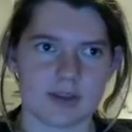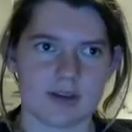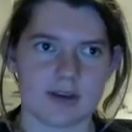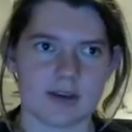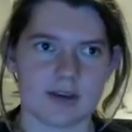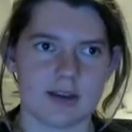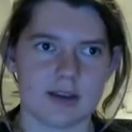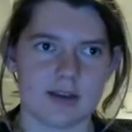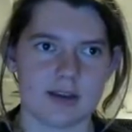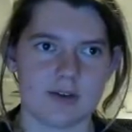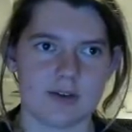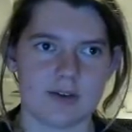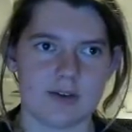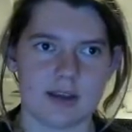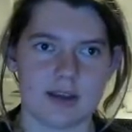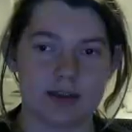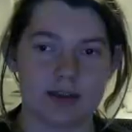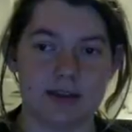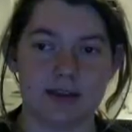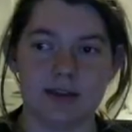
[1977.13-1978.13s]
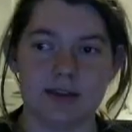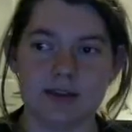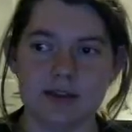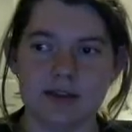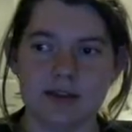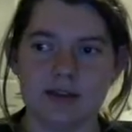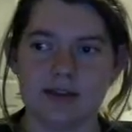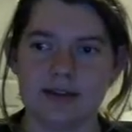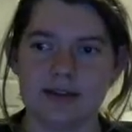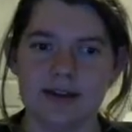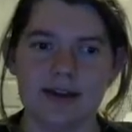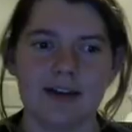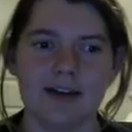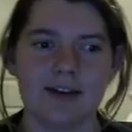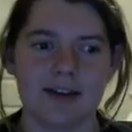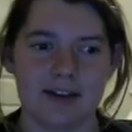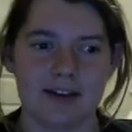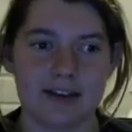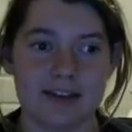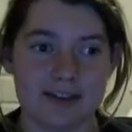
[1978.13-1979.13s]
now I can
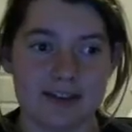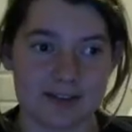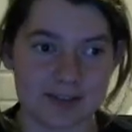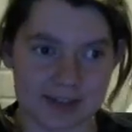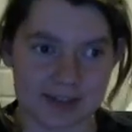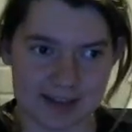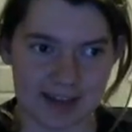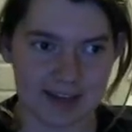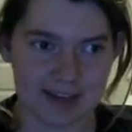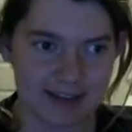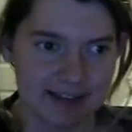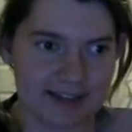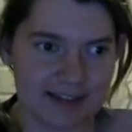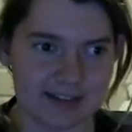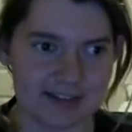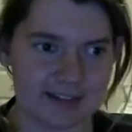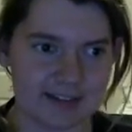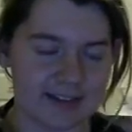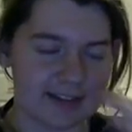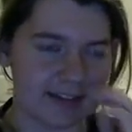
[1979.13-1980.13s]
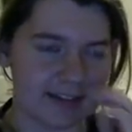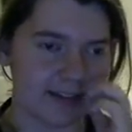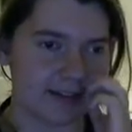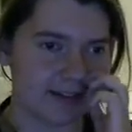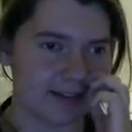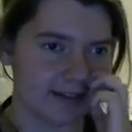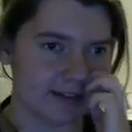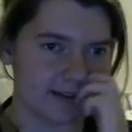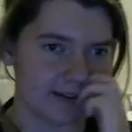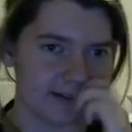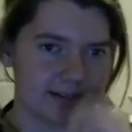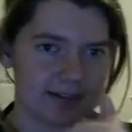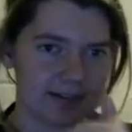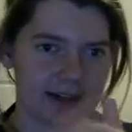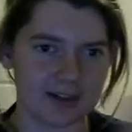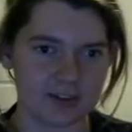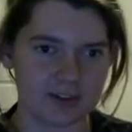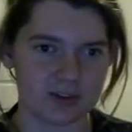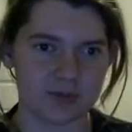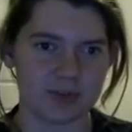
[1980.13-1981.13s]
get in
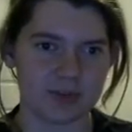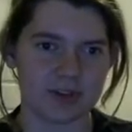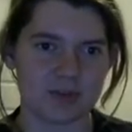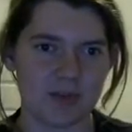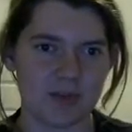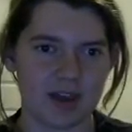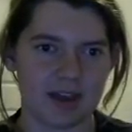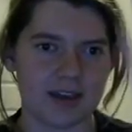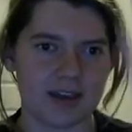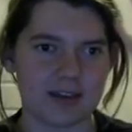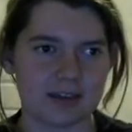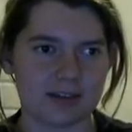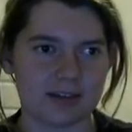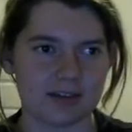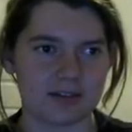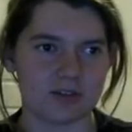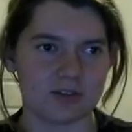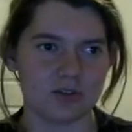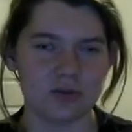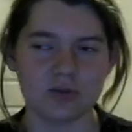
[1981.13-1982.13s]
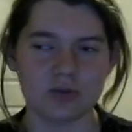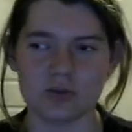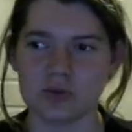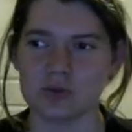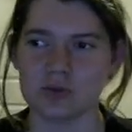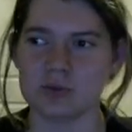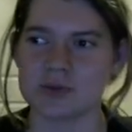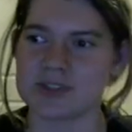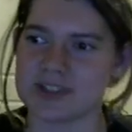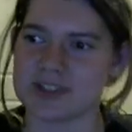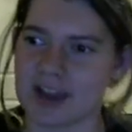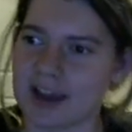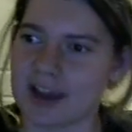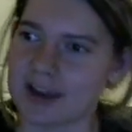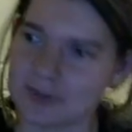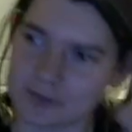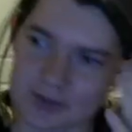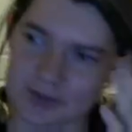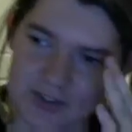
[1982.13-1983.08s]
touch with my YouTube side, which